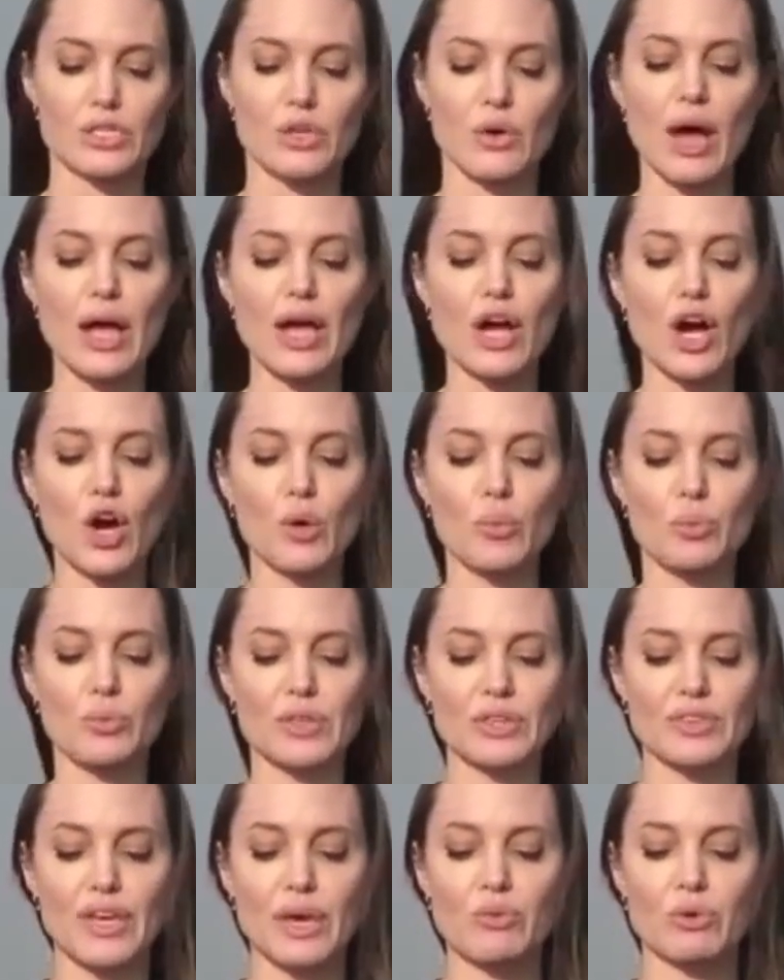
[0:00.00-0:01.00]
So I hope
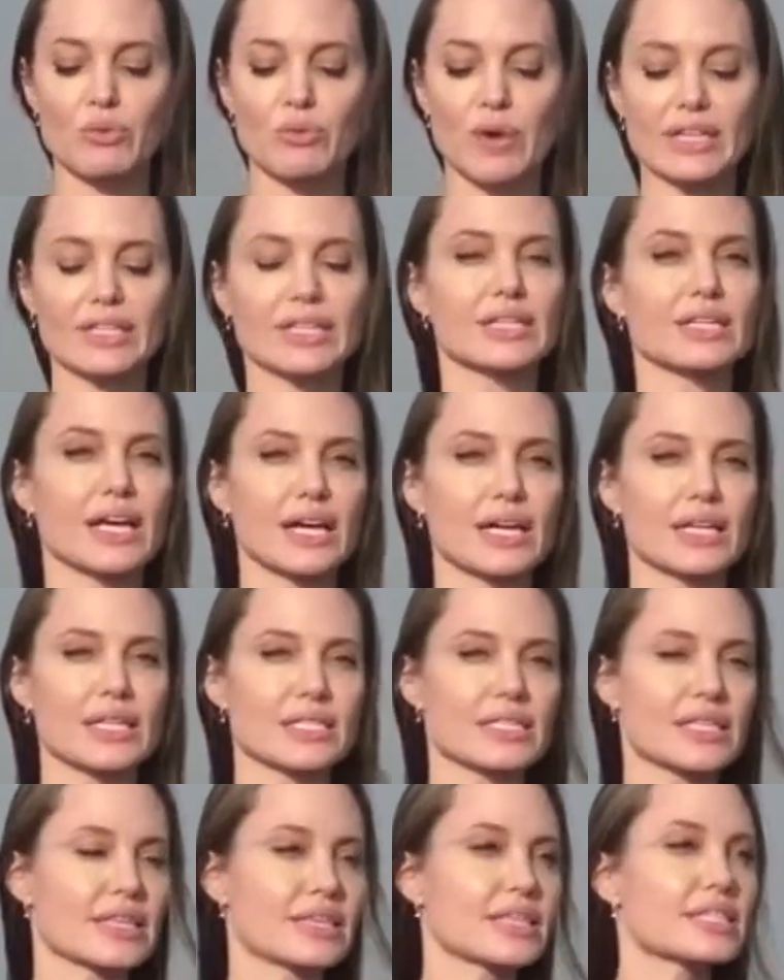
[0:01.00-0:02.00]
that they will
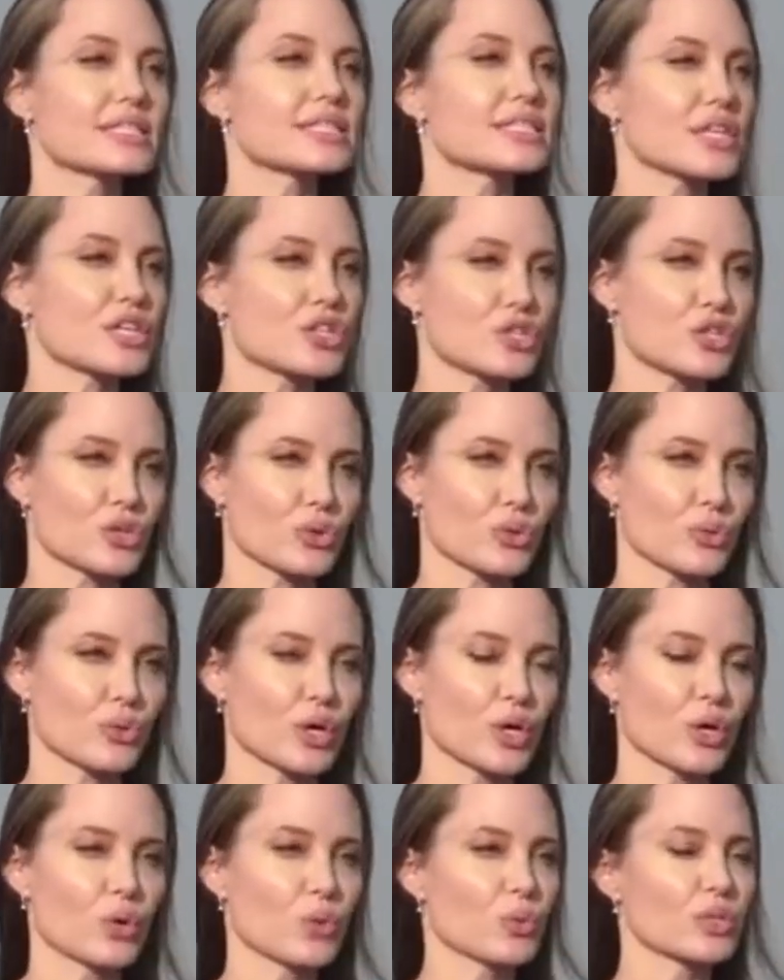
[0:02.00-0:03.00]
recognize that this
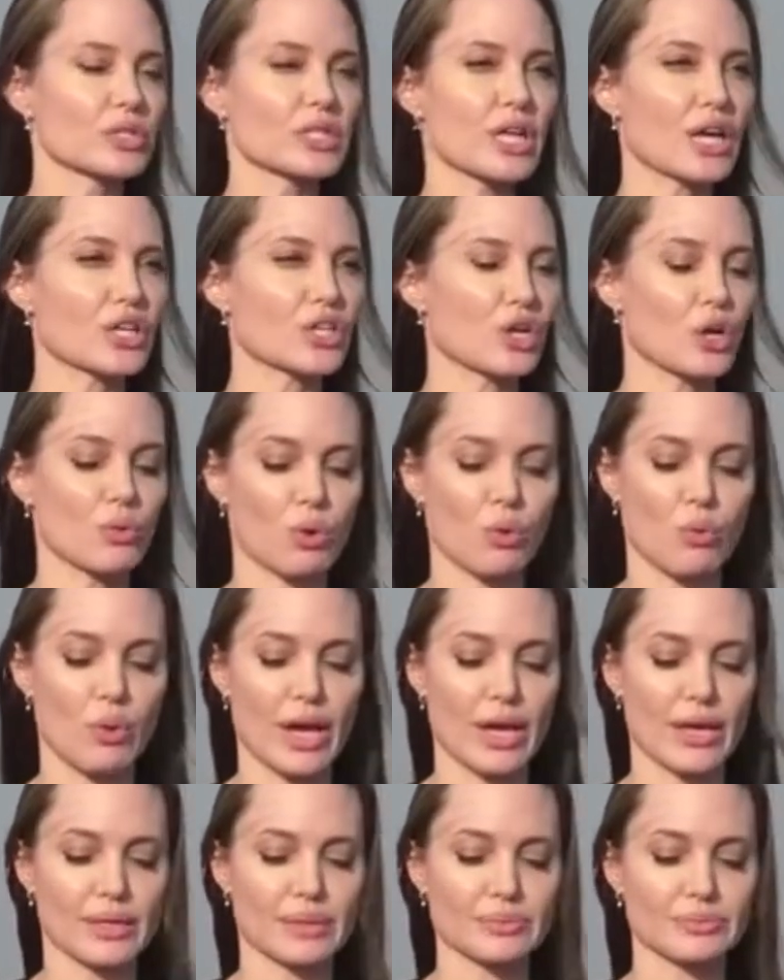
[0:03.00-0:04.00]
issue will not go
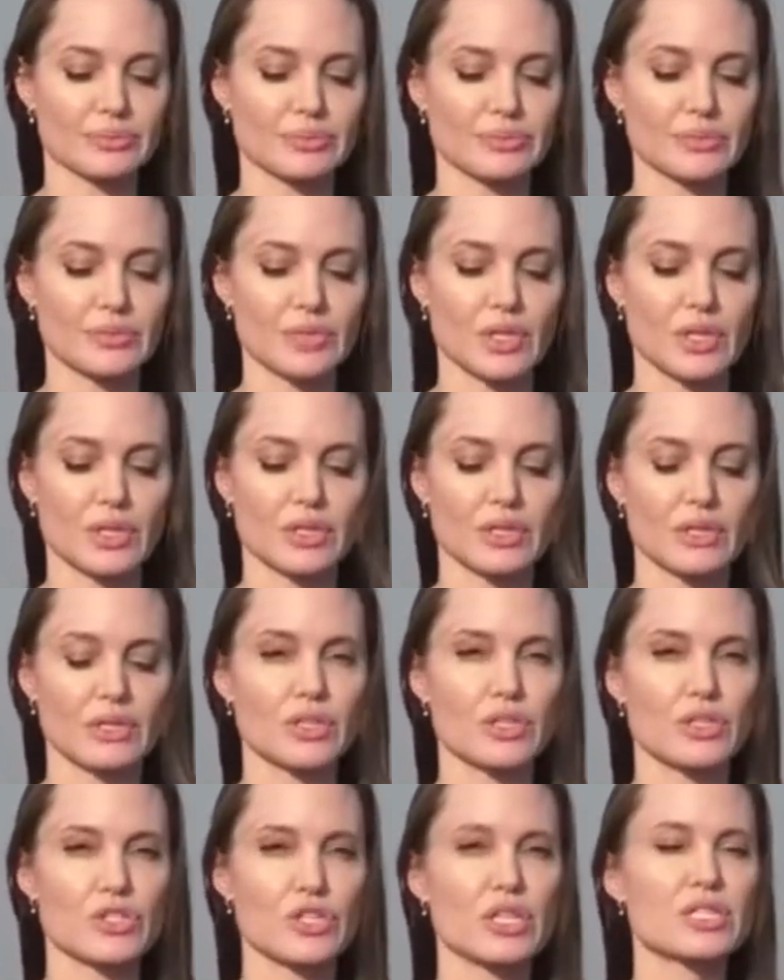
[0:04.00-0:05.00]
away,
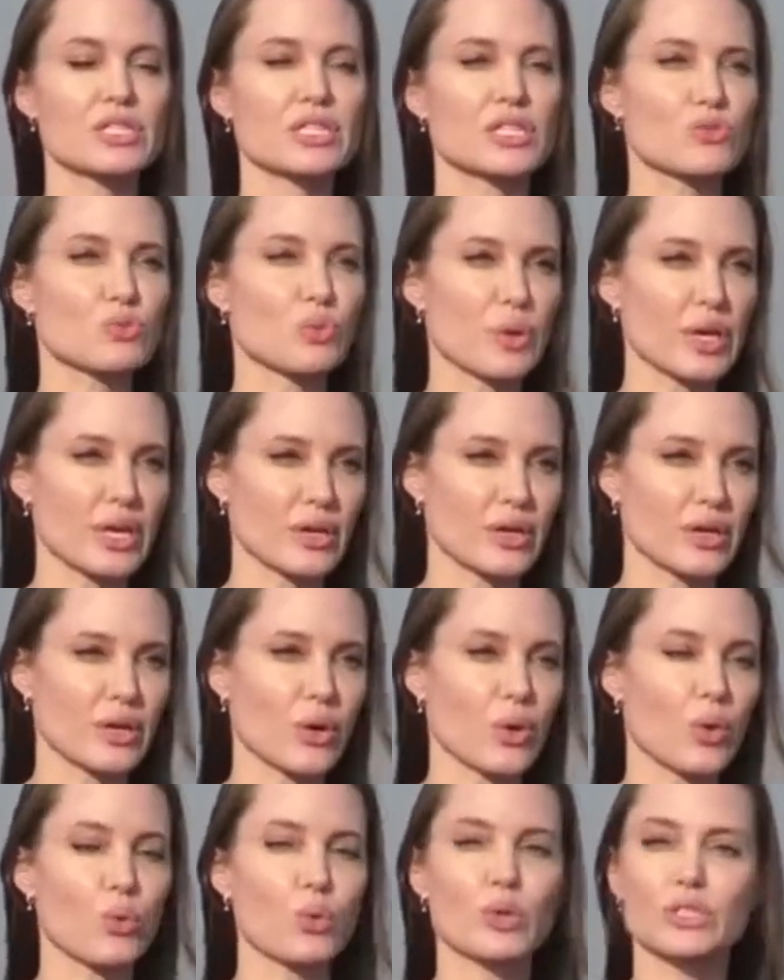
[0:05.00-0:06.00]
just as we
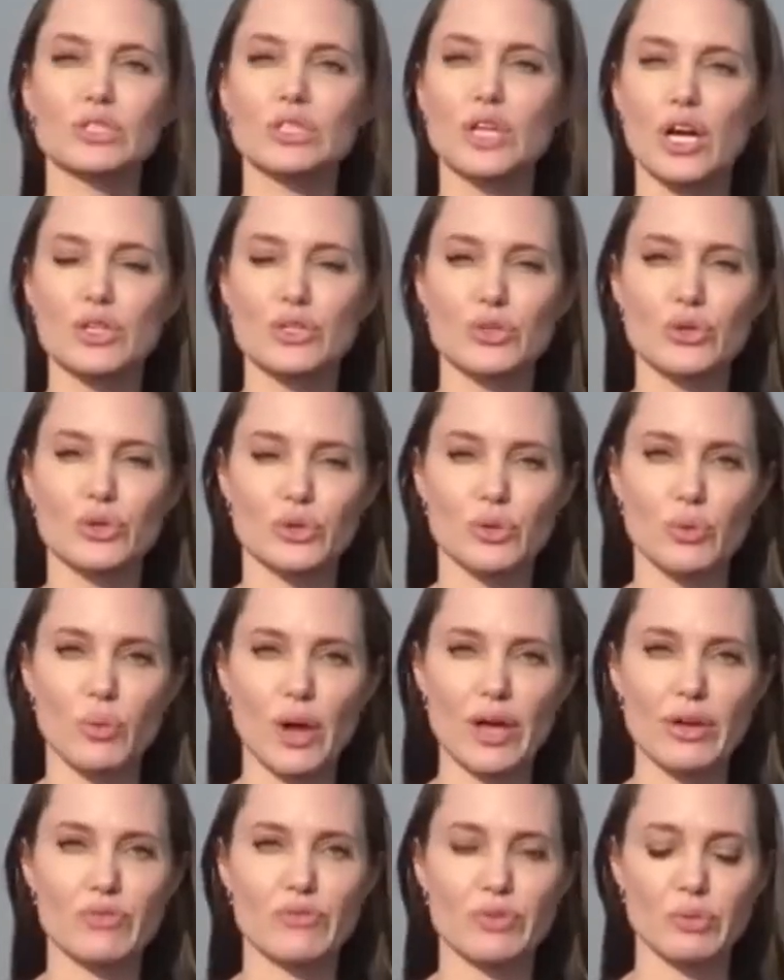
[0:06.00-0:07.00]
will not turn
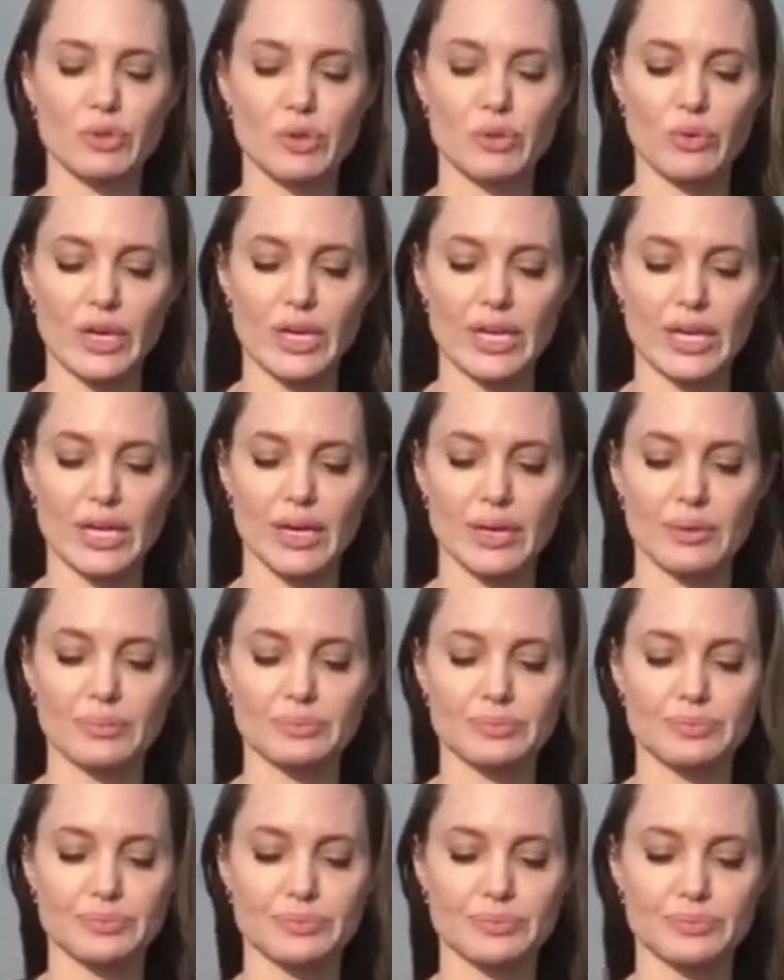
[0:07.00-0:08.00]
away from the Rohingya.